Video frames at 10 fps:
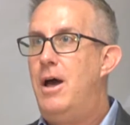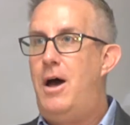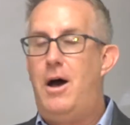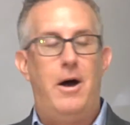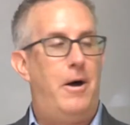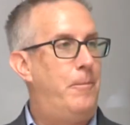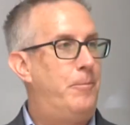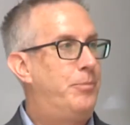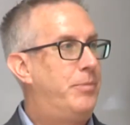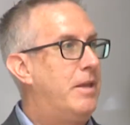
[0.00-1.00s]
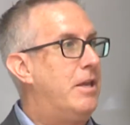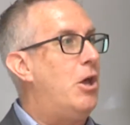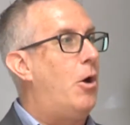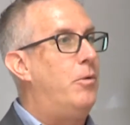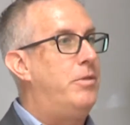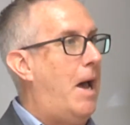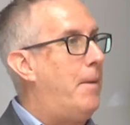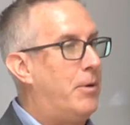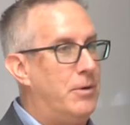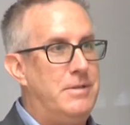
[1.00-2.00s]
that
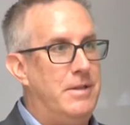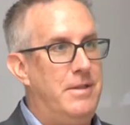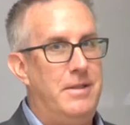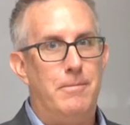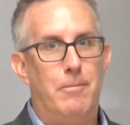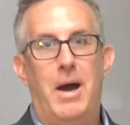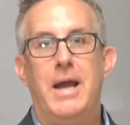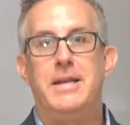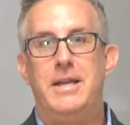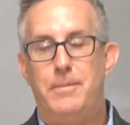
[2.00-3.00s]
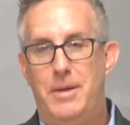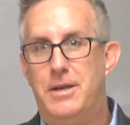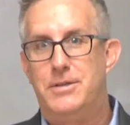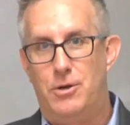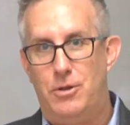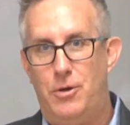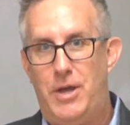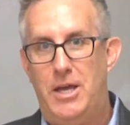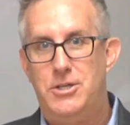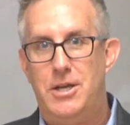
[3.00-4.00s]
person might need to be in a certain
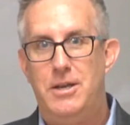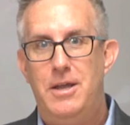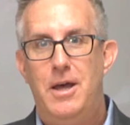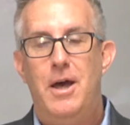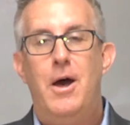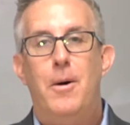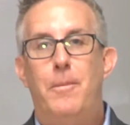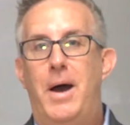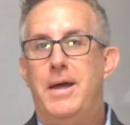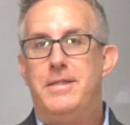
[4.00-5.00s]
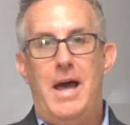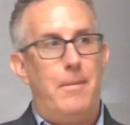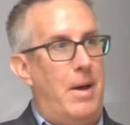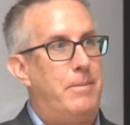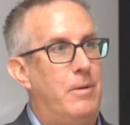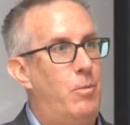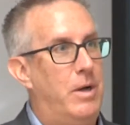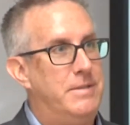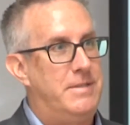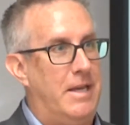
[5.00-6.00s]
location, but that might be
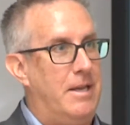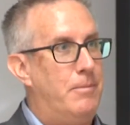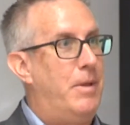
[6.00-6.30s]
one seat.